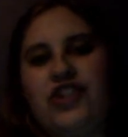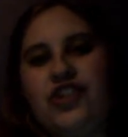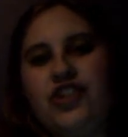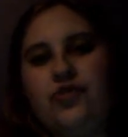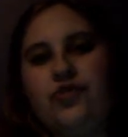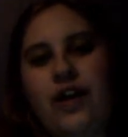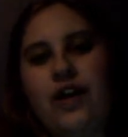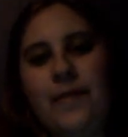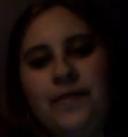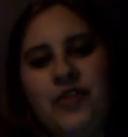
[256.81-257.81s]
judges
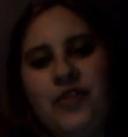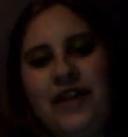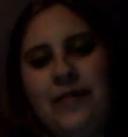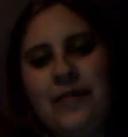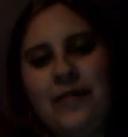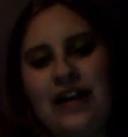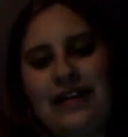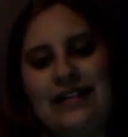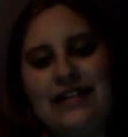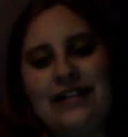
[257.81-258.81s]
um, doing it
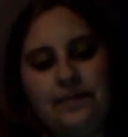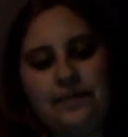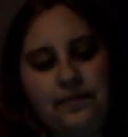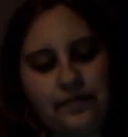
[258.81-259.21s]
because